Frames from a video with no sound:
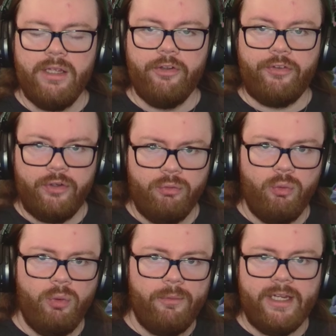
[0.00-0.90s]
So
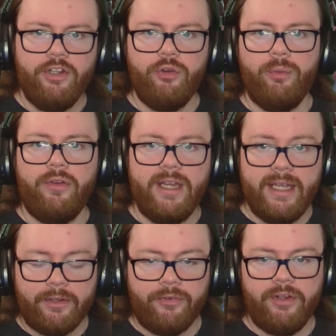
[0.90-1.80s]
what we can do with
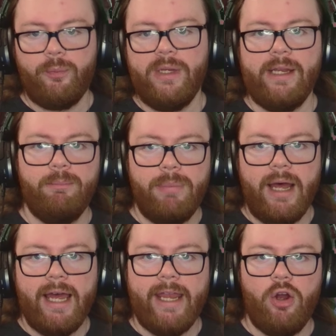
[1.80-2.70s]
Nyx is we can
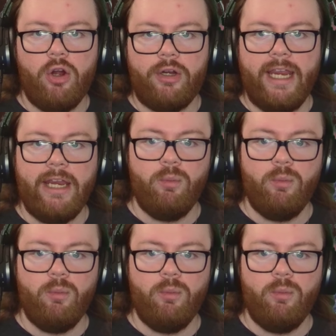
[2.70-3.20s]
buy Arcane